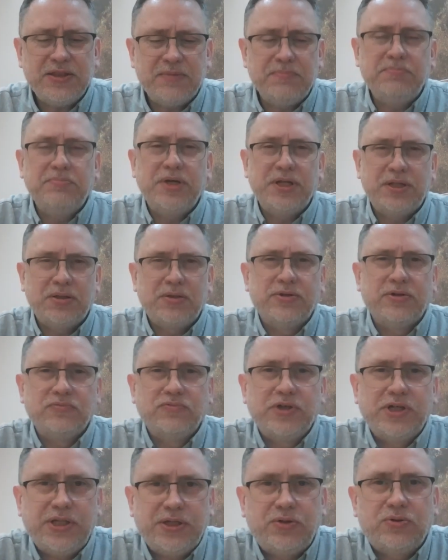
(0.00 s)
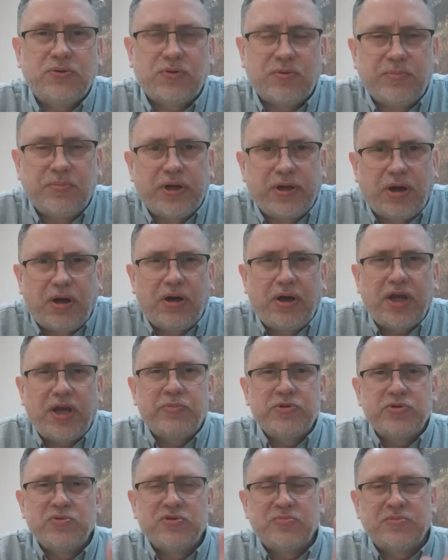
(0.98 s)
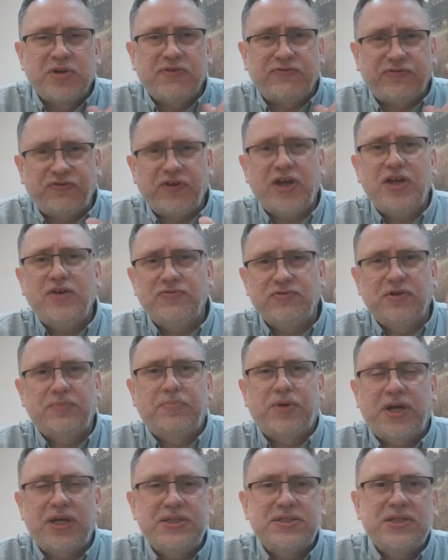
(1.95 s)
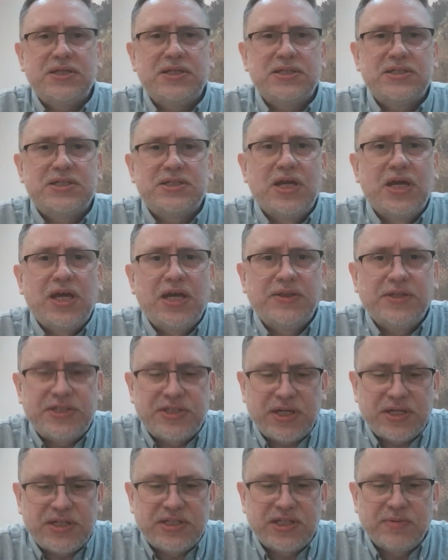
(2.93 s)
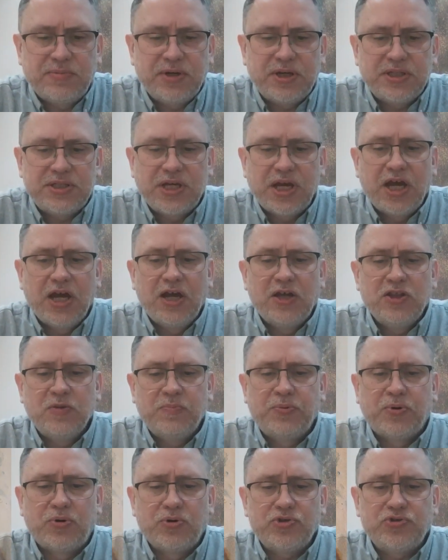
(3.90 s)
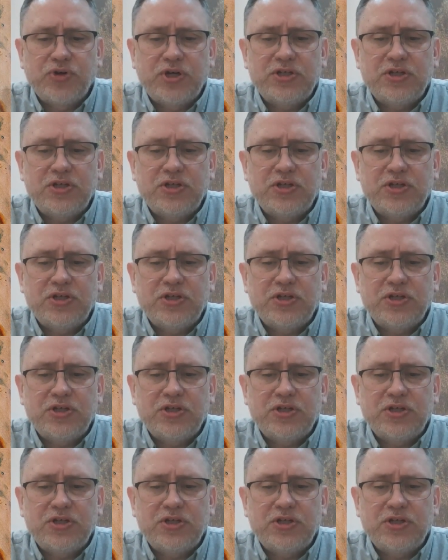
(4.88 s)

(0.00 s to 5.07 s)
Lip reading: middle that really caught my eye and was one of my favourite paintings in this exhibit, the portrait